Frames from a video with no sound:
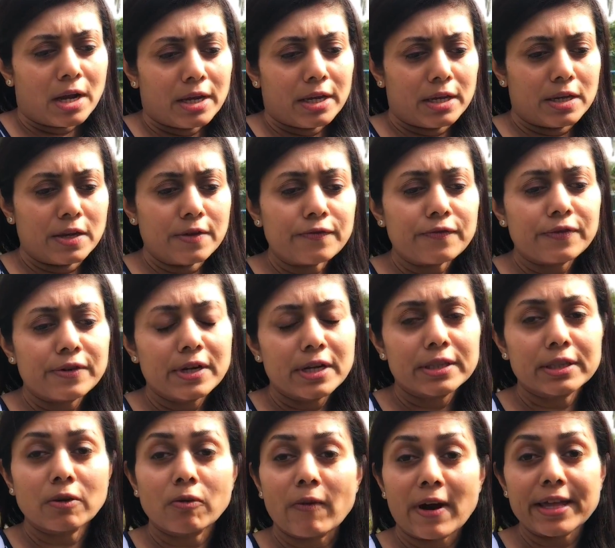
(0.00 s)
if
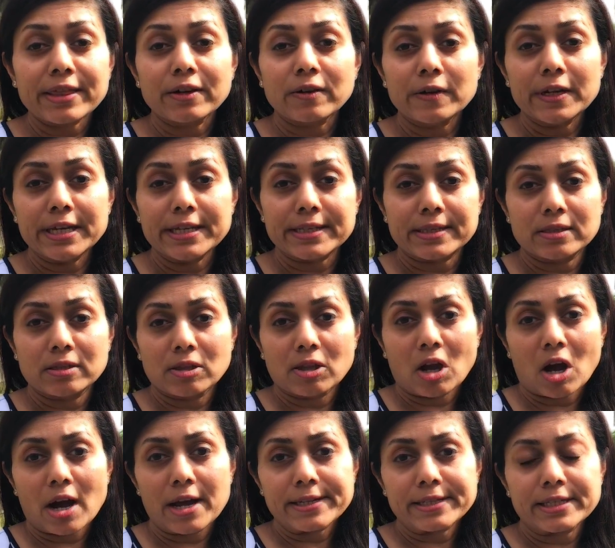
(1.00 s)
the weather is
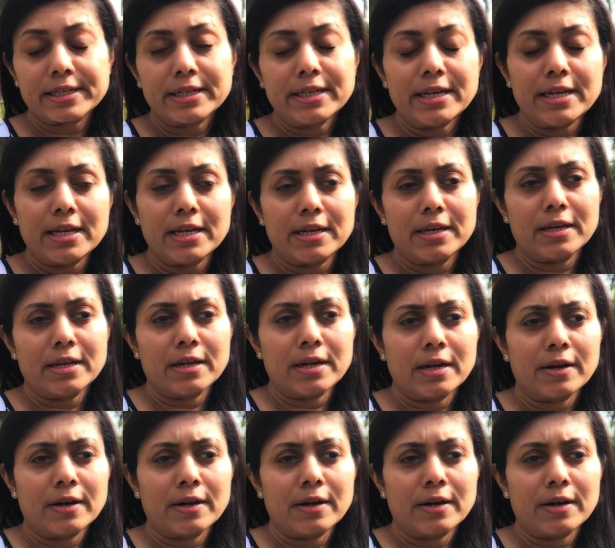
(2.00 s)
not in